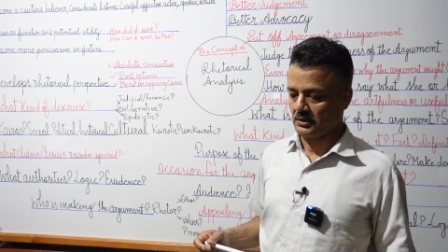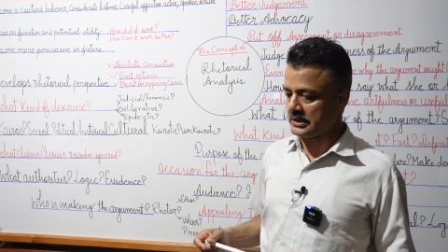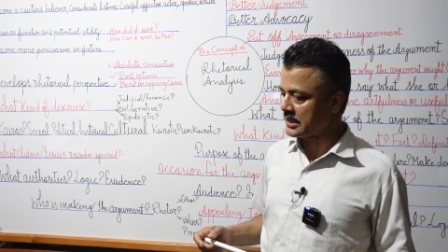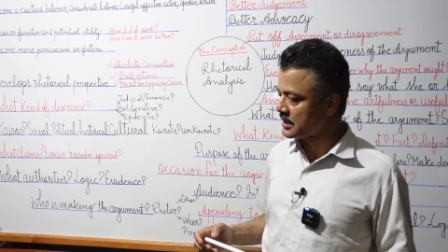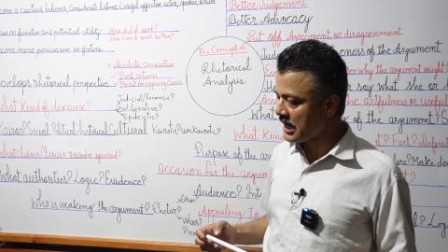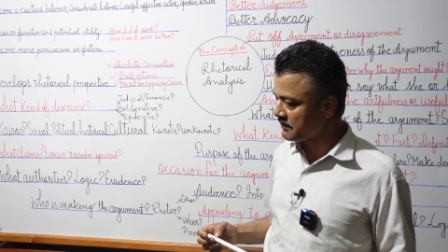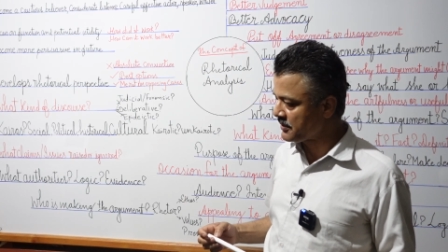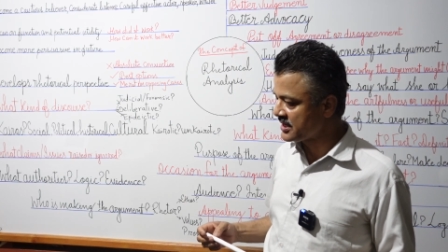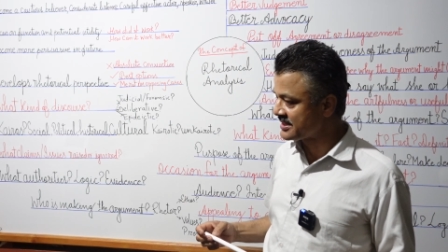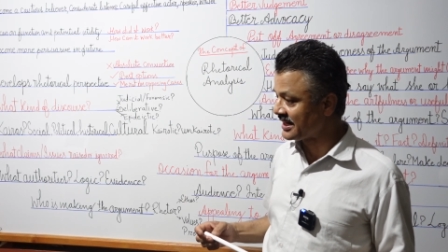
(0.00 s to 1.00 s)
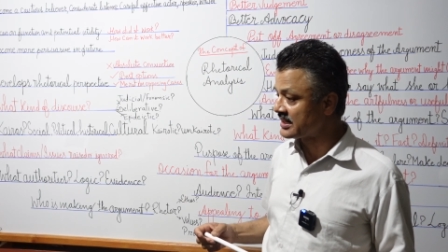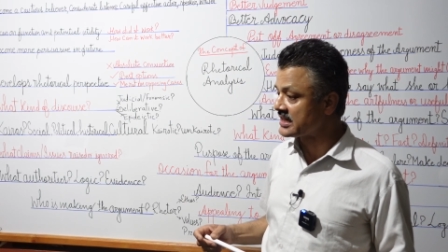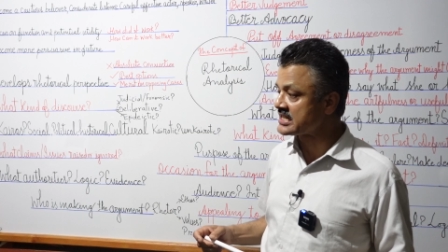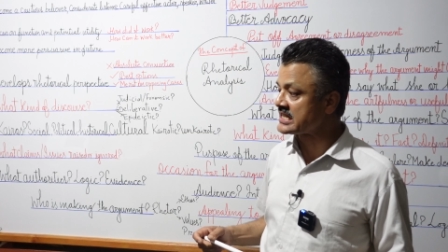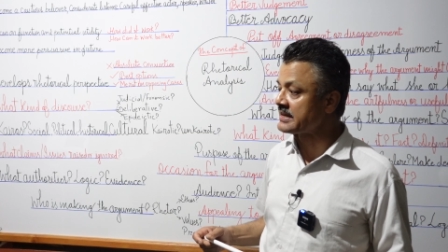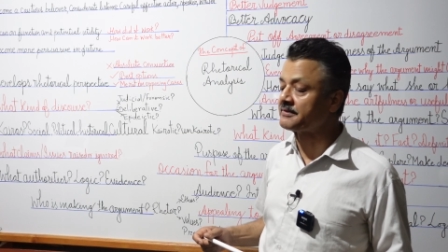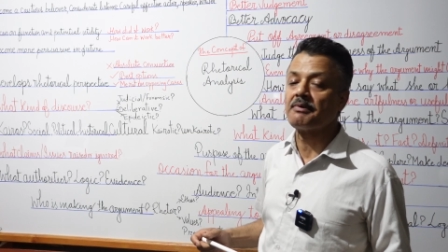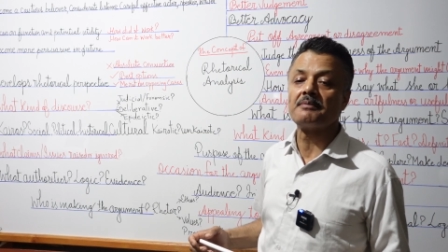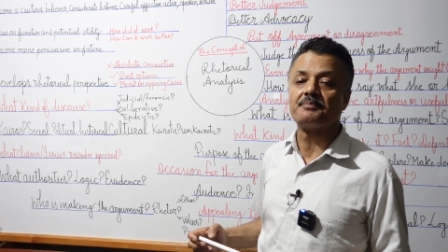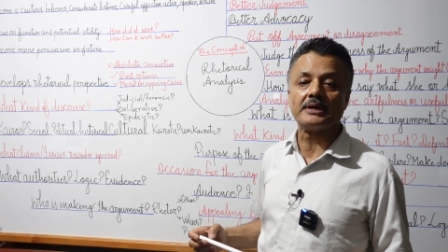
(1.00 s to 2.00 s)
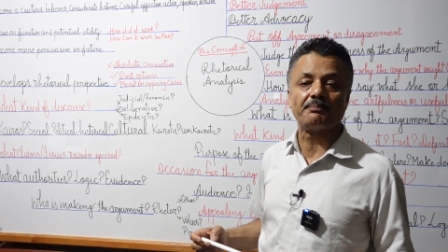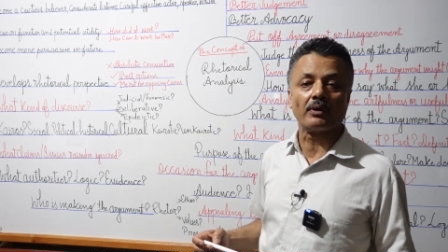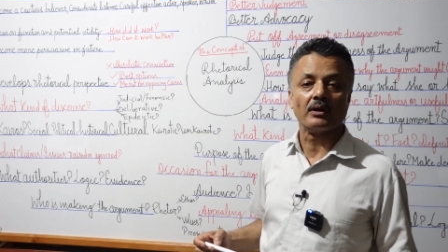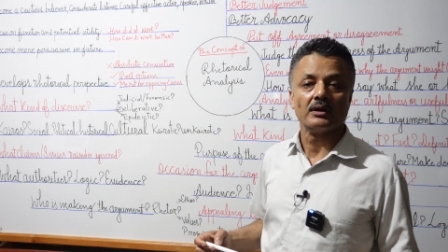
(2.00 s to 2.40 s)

They can't be easily deceived by people.